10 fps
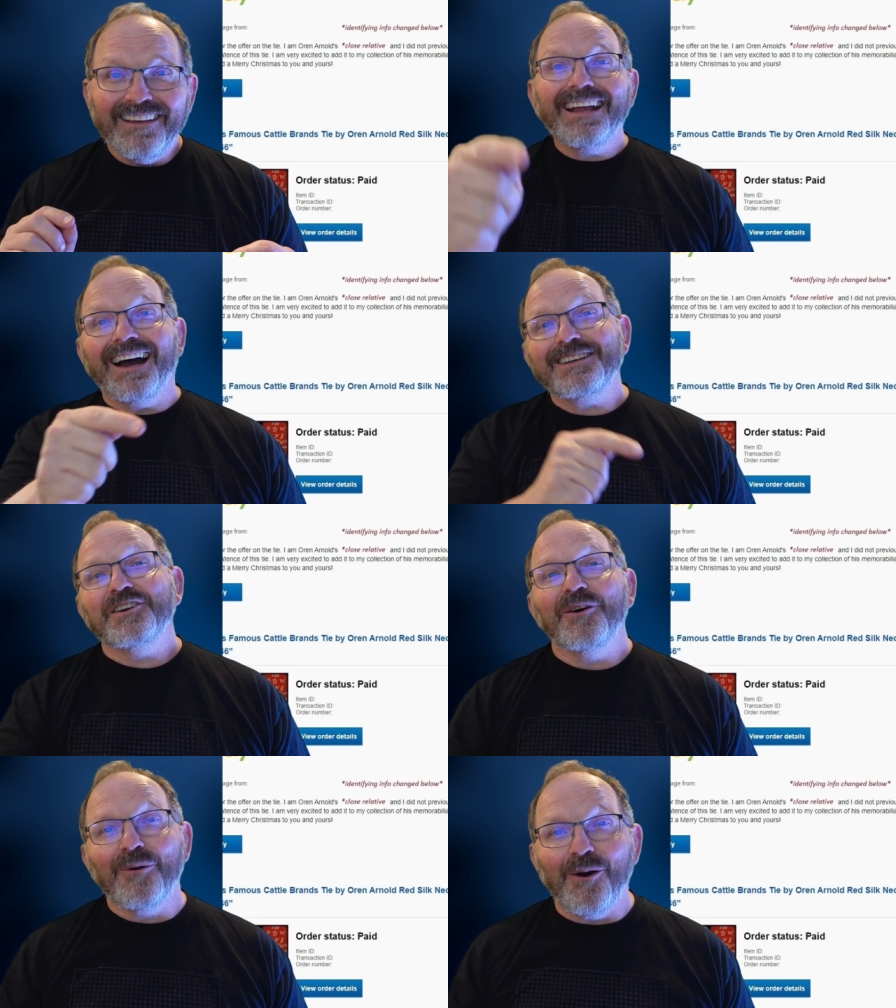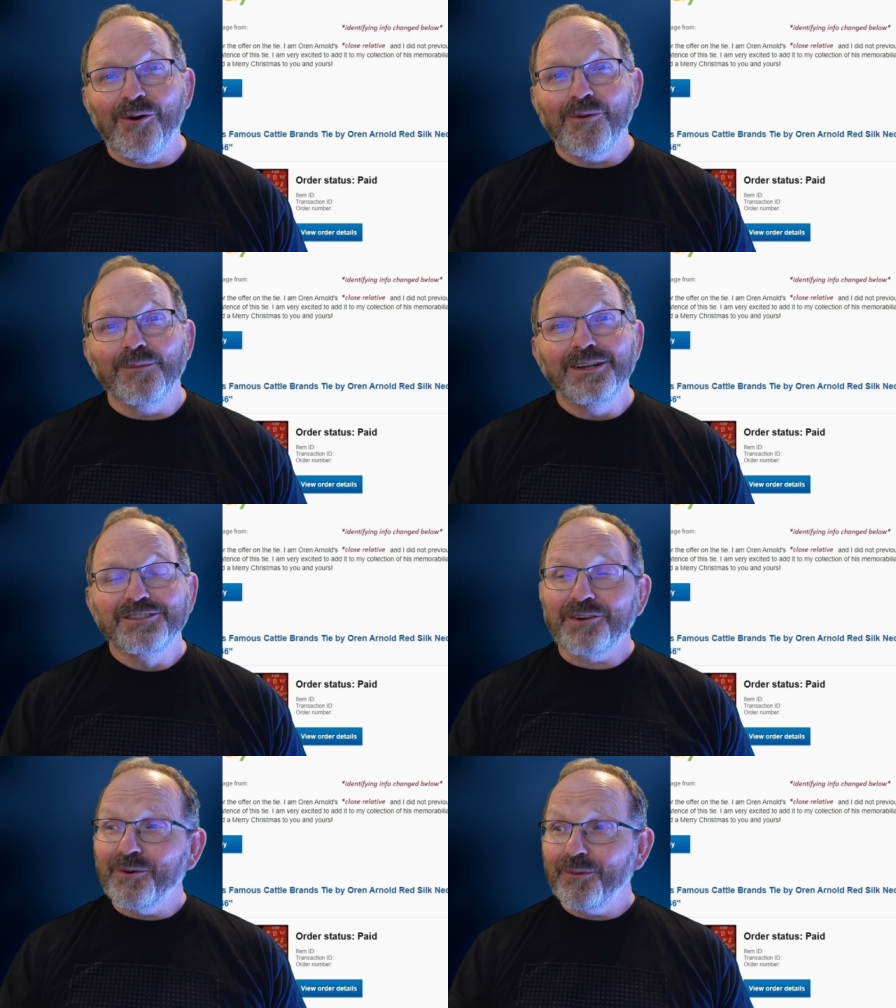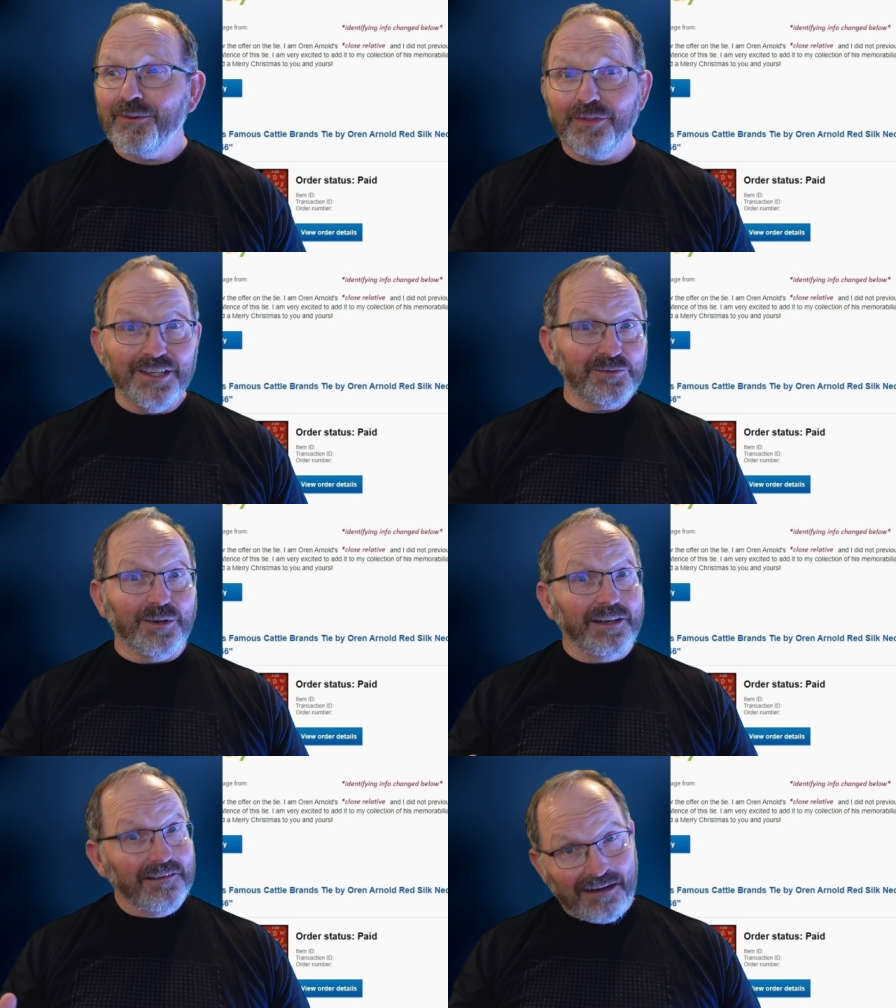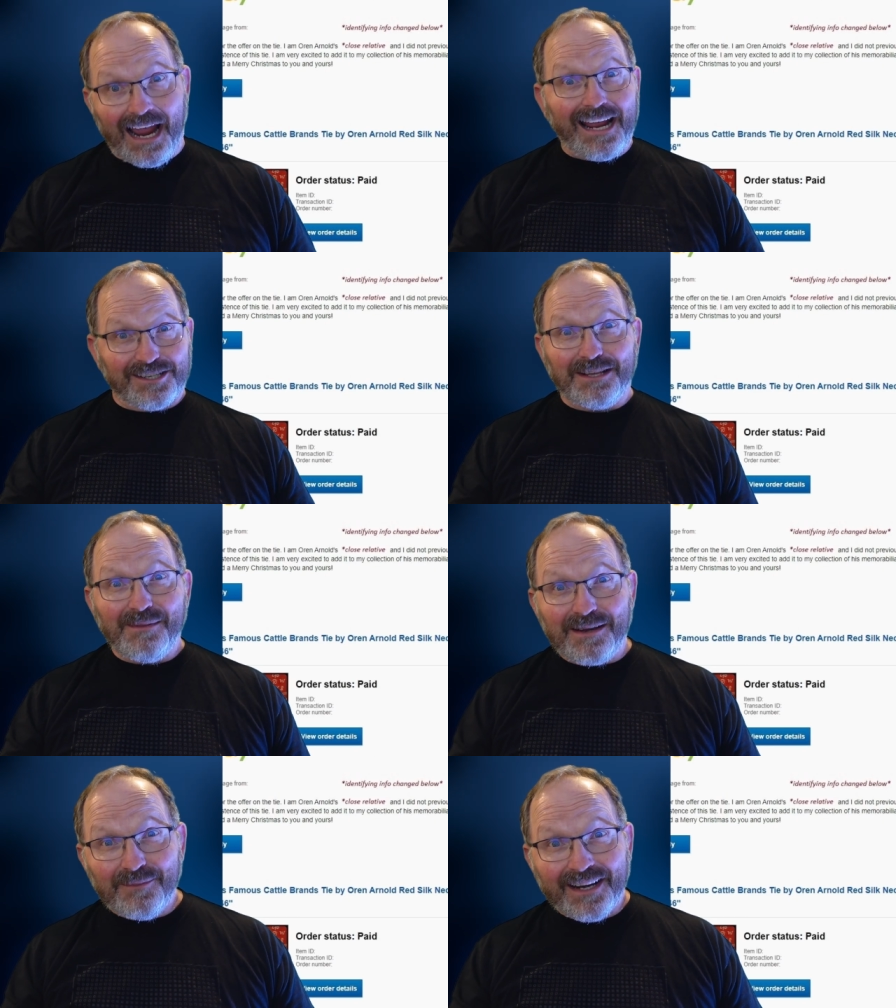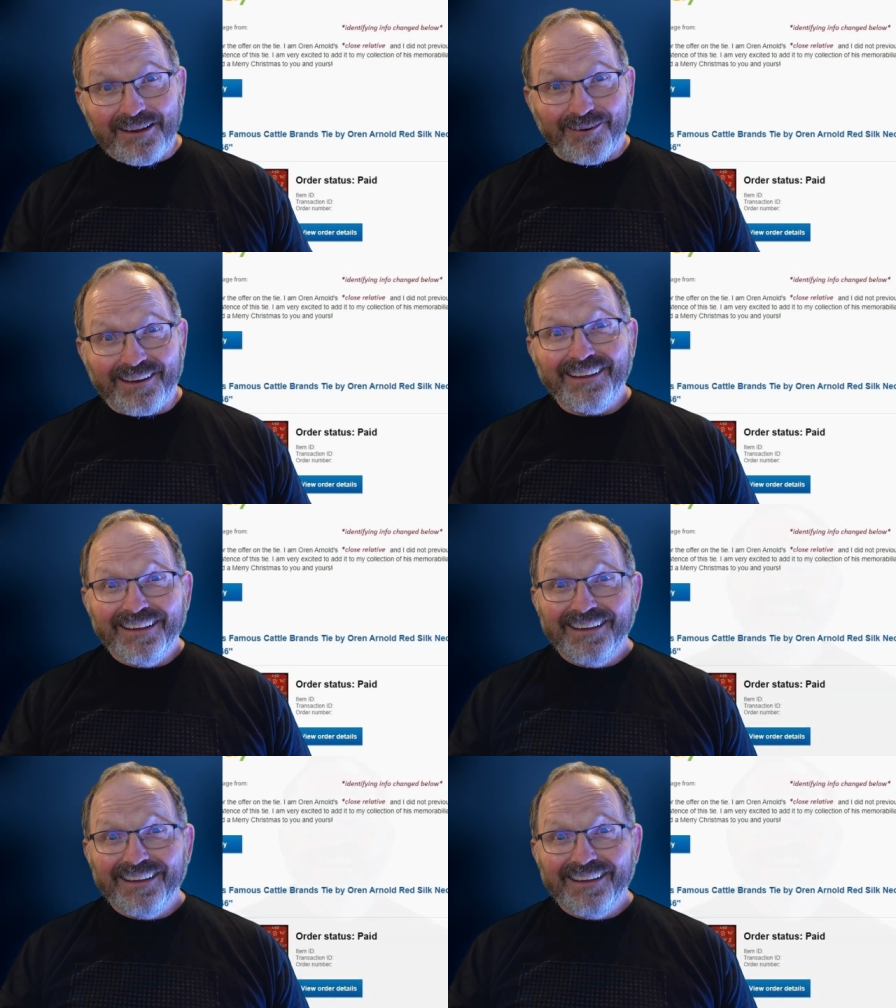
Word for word: It got to go home. So this one I actually made money on.